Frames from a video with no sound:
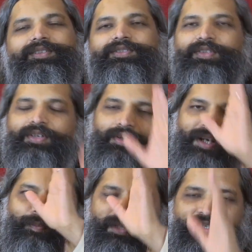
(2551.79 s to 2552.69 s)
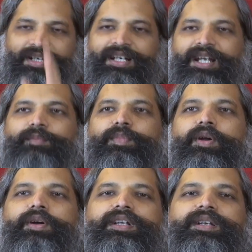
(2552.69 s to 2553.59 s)
So your ambition can
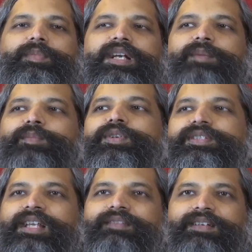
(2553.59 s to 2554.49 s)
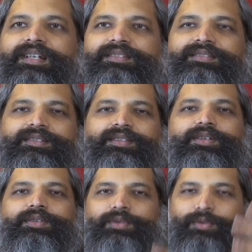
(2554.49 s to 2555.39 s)
broaden, become more selfless,
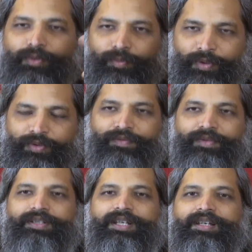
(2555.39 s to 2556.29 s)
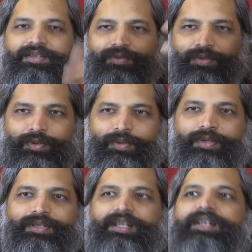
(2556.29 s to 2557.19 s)
to do beautiful things, to do
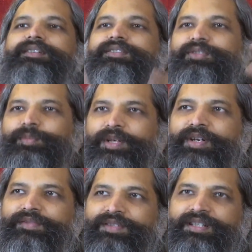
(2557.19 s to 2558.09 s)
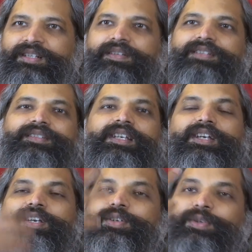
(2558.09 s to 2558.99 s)
good things, to be of service,
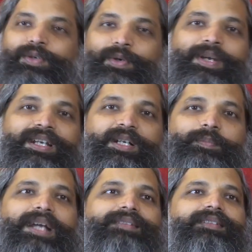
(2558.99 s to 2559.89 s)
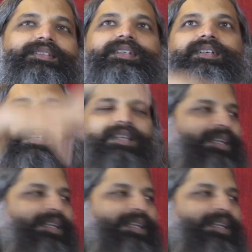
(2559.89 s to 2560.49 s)
to grow in capacity.